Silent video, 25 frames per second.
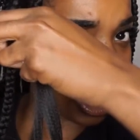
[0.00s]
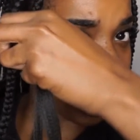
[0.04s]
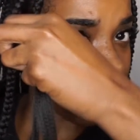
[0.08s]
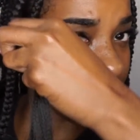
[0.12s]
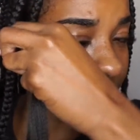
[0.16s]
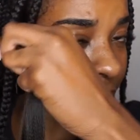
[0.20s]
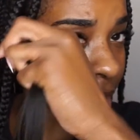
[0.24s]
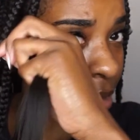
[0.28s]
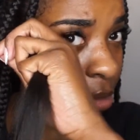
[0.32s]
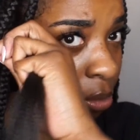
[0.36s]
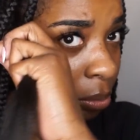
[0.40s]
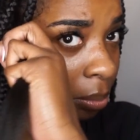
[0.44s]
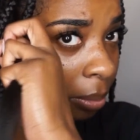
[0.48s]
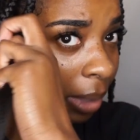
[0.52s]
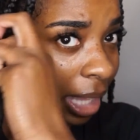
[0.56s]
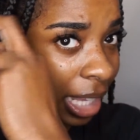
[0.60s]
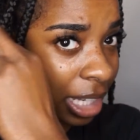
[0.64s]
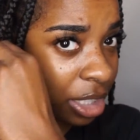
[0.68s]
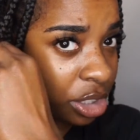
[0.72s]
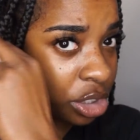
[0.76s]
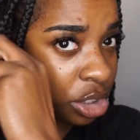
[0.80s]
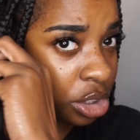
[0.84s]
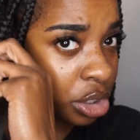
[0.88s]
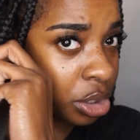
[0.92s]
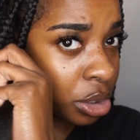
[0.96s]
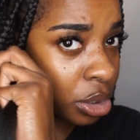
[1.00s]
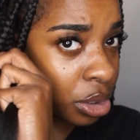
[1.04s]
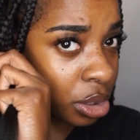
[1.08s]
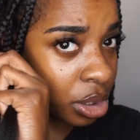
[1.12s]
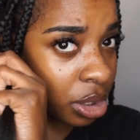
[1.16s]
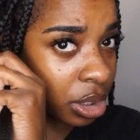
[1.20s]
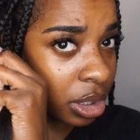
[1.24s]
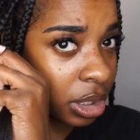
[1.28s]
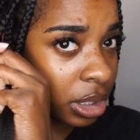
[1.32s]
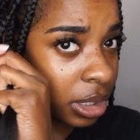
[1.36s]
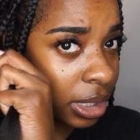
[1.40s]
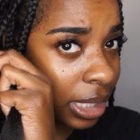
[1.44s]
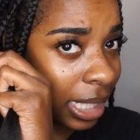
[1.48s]
And you make
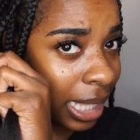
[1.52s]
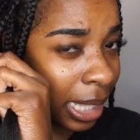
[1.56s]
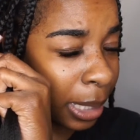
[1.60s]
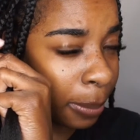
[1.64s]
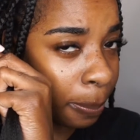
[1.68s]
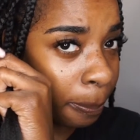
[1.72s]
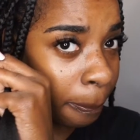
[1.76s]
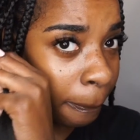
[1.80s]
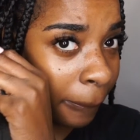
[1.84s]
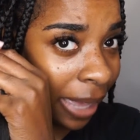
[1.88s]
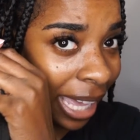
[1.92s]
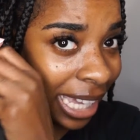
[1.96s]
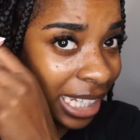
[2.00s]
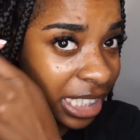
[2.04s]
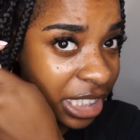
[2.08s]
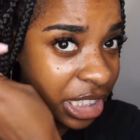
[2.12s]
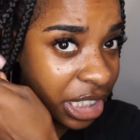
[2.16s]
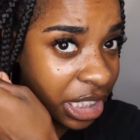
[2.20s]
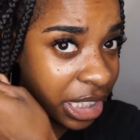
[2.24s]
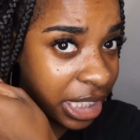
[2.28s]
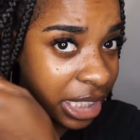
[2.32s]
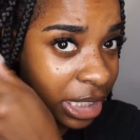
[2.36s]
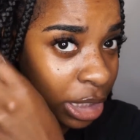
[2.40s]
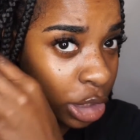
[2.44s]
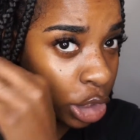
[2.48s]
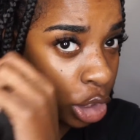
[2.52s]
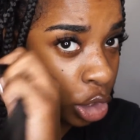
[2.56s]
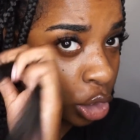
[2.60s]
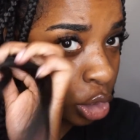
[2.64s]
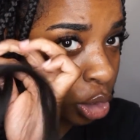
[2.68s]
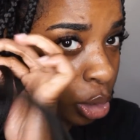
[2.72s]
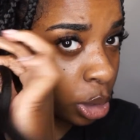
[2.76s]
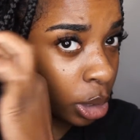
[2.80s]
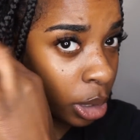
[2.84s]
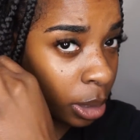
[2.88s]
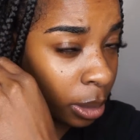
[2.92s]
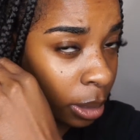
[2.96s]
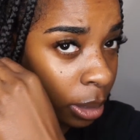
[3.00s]
sure it matches with